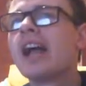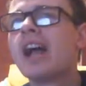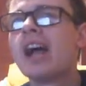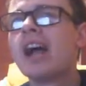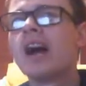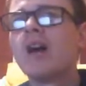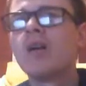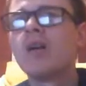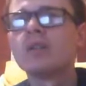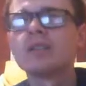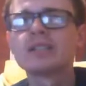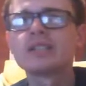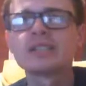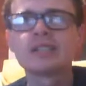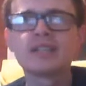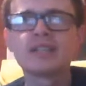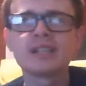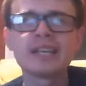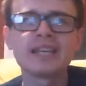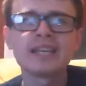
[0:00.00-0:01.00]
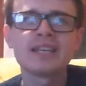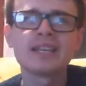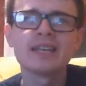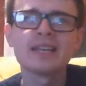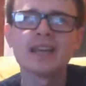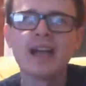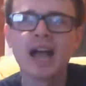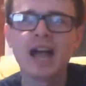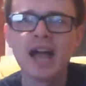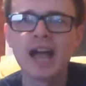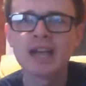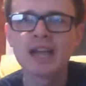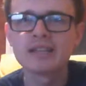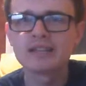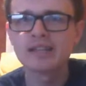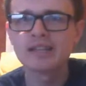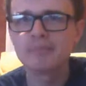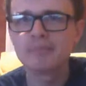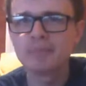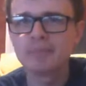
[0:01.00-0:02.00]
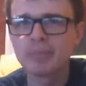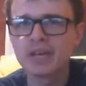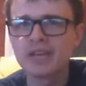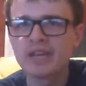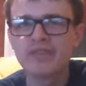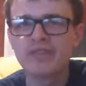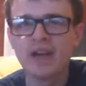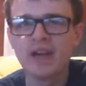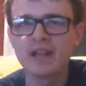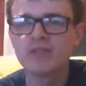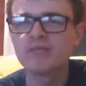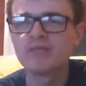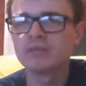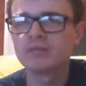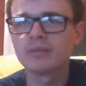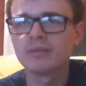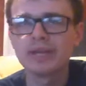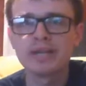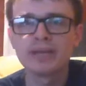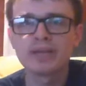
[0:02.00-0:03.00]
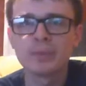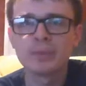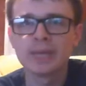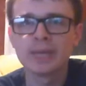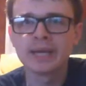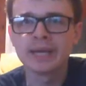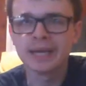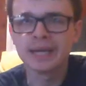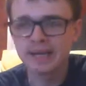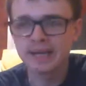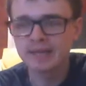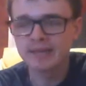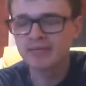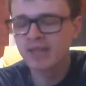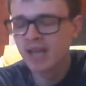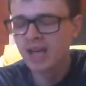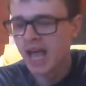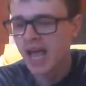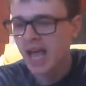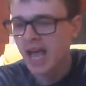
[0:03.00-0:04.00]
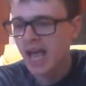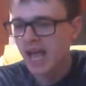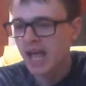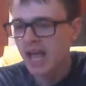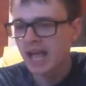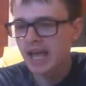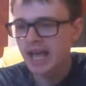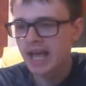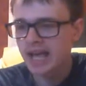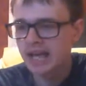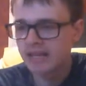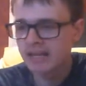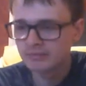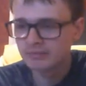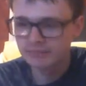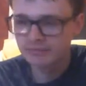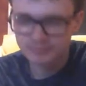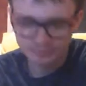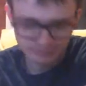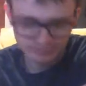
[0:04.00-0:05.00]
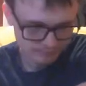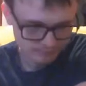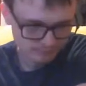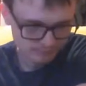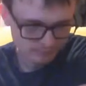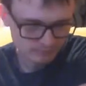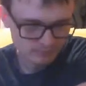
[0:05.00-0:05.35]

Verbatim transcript: honestly, as a big fan of Rareware, um,